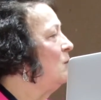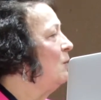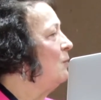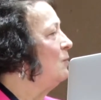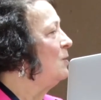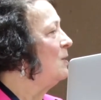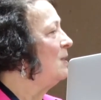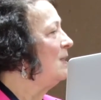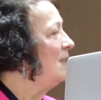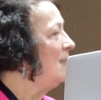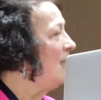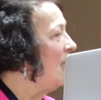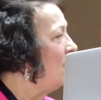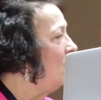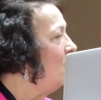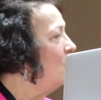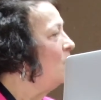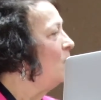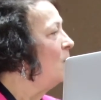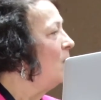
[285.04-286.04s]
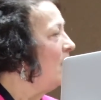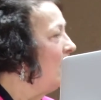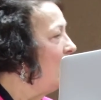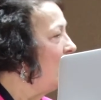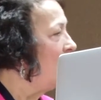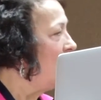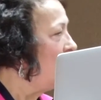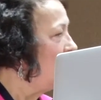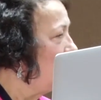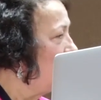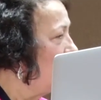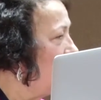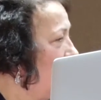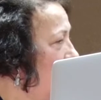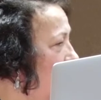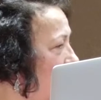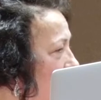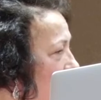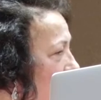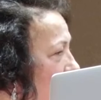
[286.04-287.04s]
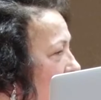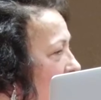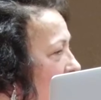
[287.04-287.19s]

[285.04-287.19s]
of the secular-like education.